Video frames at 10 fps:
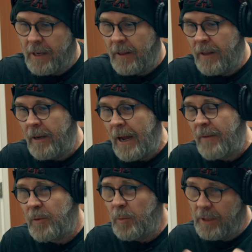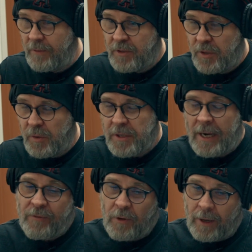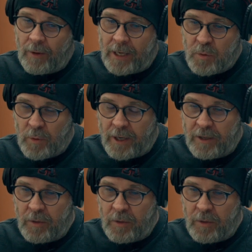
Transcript: And then after we left Tucson, after I graduated,